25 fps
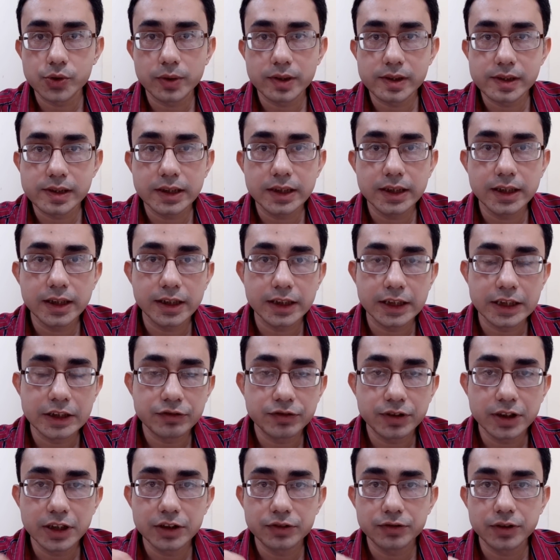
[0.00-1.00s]
you are sitting at
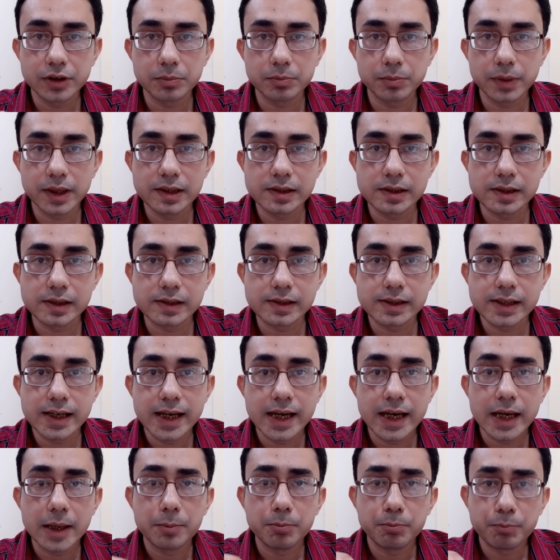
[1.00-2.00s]
different places,
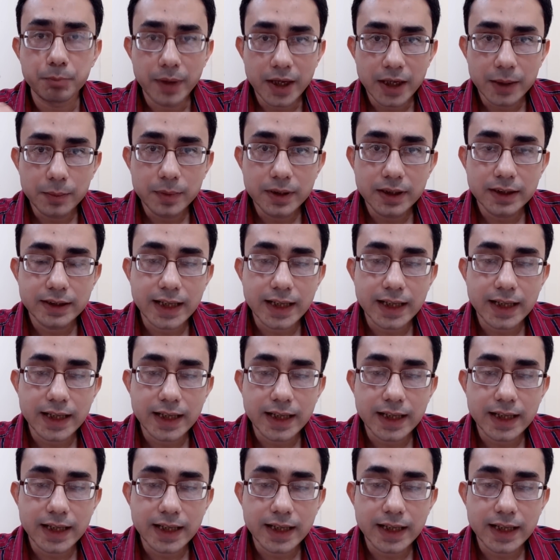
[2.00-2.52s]
maybe